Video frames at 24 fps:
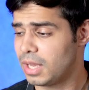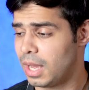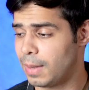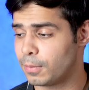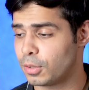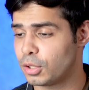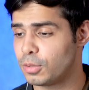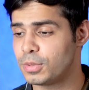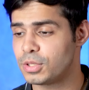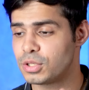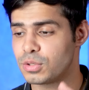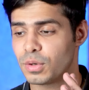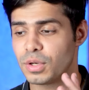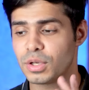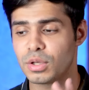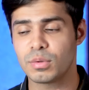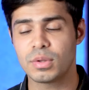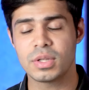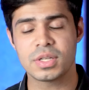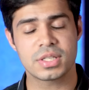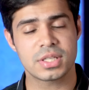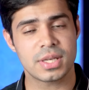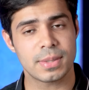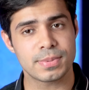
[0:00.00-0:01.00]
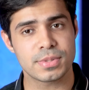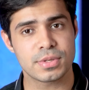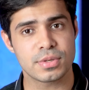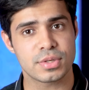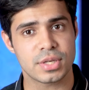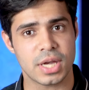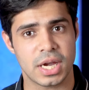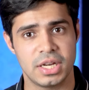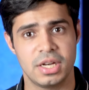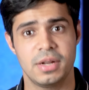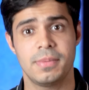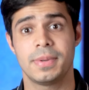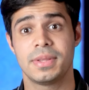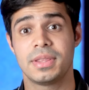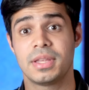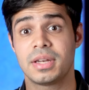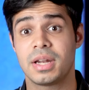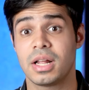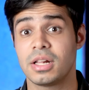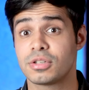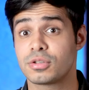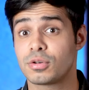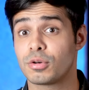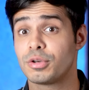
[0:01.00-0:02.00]
I'm going to be showing you the steps to sign up, and
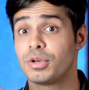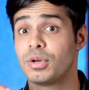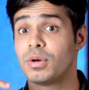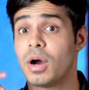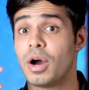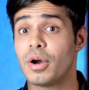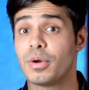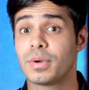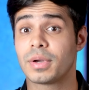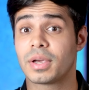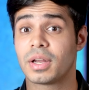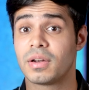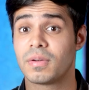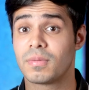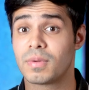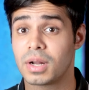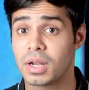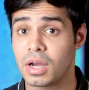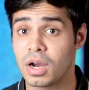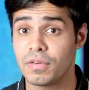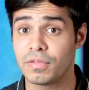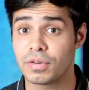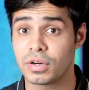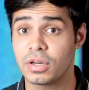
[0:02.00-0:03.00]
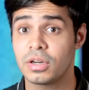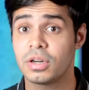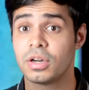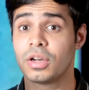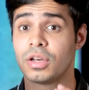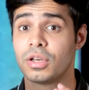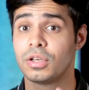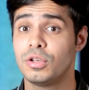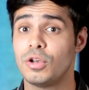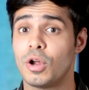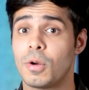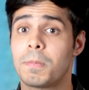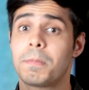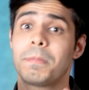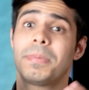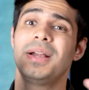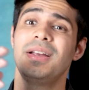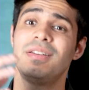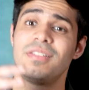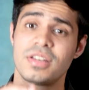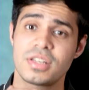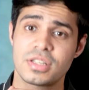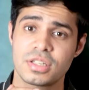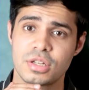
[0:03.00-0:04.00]
then I'll show you how you can recover your
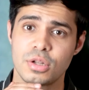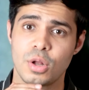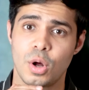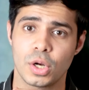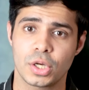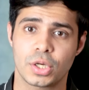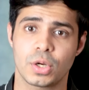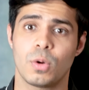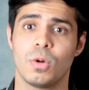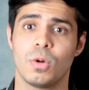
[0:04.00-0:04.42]
previous slot